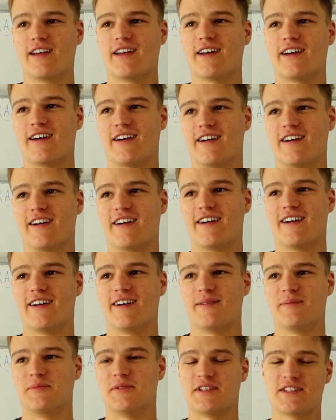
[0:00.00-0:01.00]

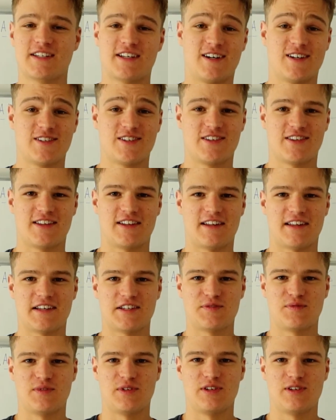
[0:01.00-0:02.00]
discussed in the
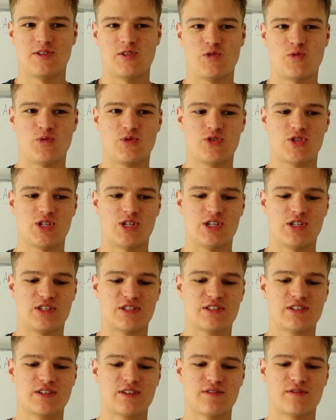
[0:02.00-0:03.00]
last video, which
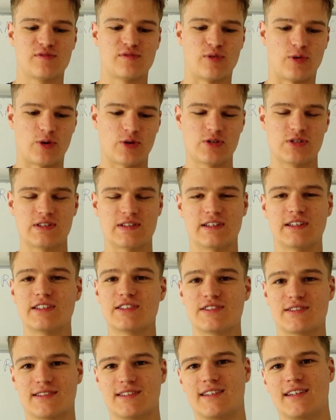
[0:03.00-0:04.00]
is
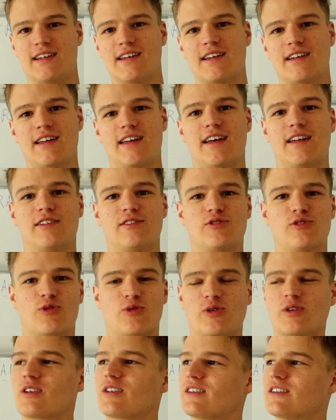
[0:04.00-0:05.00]
forces and
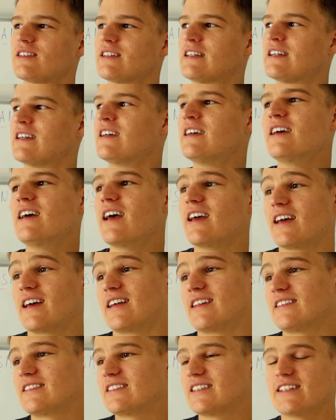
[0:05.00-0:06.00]
torque.
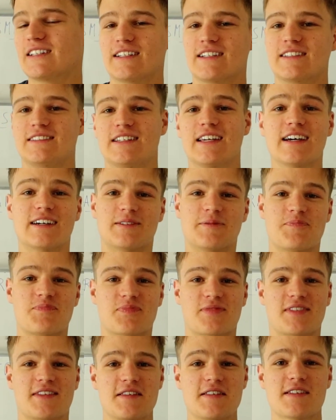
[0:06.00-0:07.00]
And yeah,
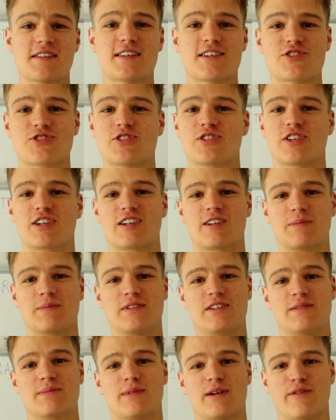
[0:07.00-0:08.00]
this is actually going to
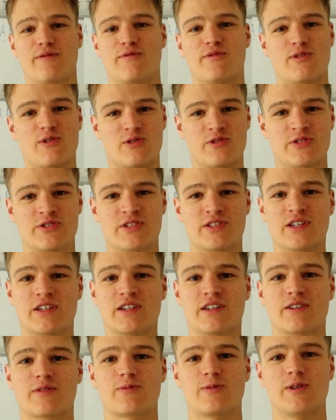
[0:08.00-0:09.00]
be my first
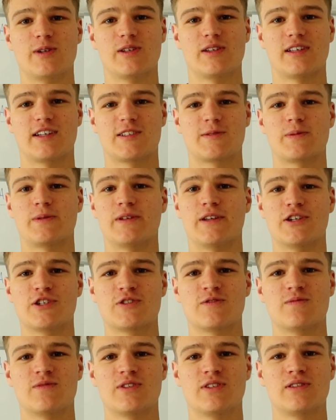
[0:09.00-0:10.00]
real
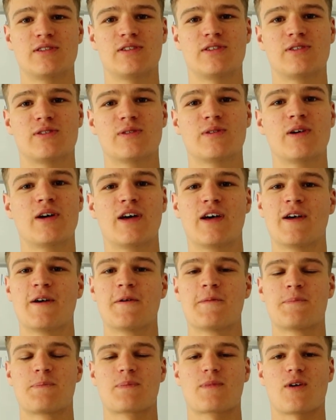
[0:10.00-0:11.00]
explanation video
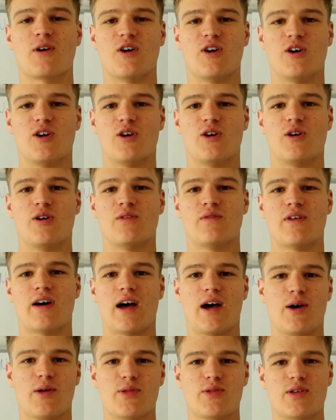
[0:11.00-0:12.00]
of
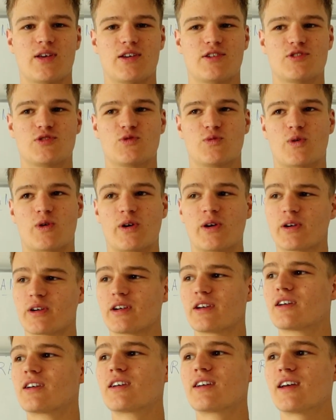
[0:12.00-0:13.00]
how things work.
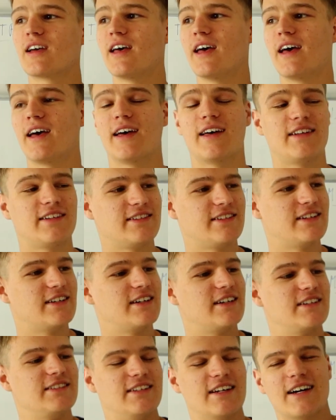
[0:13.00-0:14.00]
And
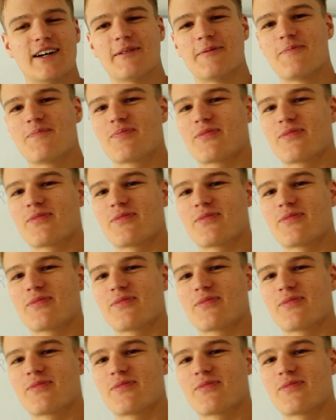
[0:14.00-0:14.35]
yeah,